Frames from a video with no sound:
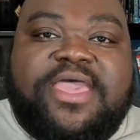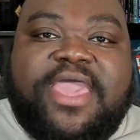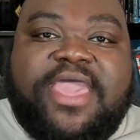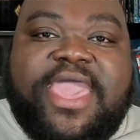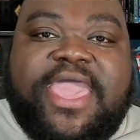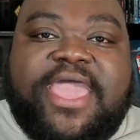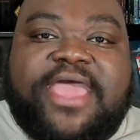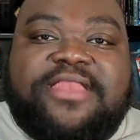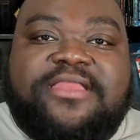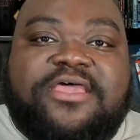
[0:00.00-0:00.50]

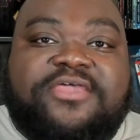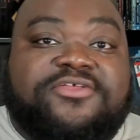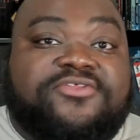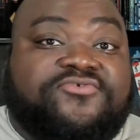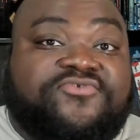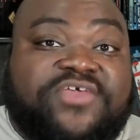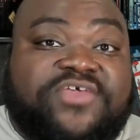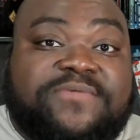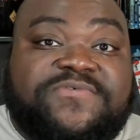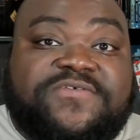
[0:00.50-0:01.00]
and
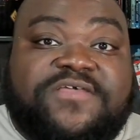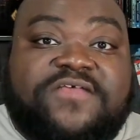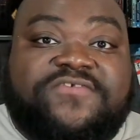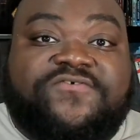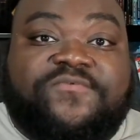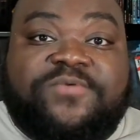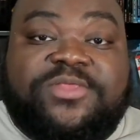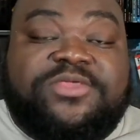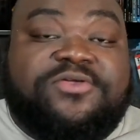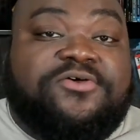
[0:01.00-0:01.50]
James Gunn's
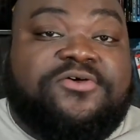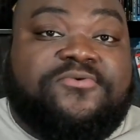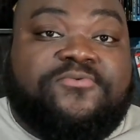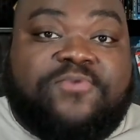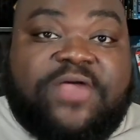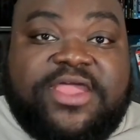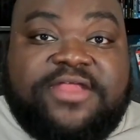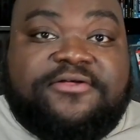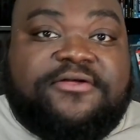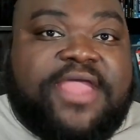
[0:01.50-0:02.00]
a really good
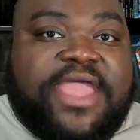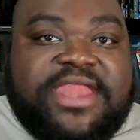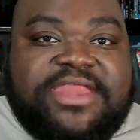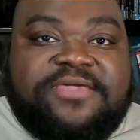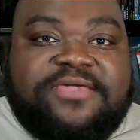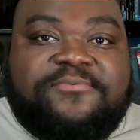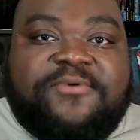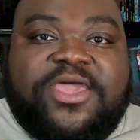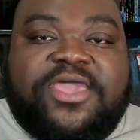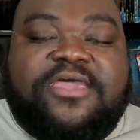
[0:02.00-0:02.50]
writer
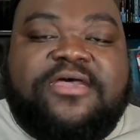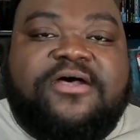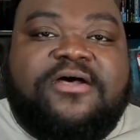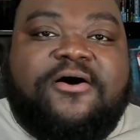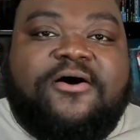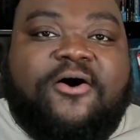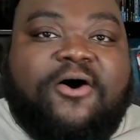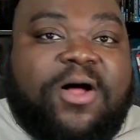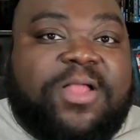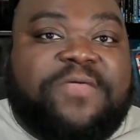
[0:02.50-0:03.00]
anyway.
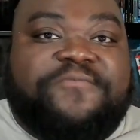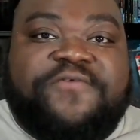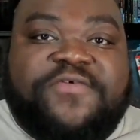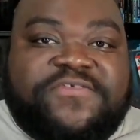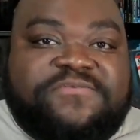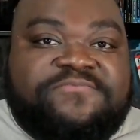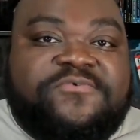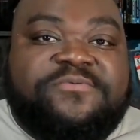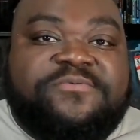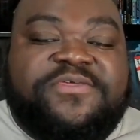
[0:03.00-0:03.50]
All of
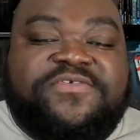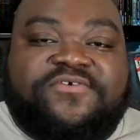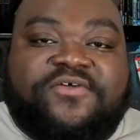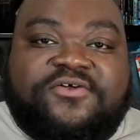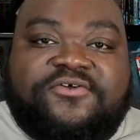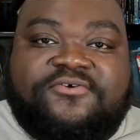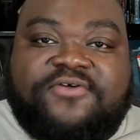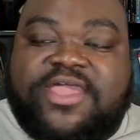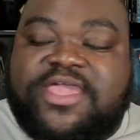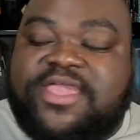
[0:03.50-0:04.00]
his movies are
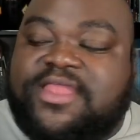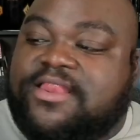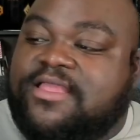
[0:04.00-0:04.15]
great.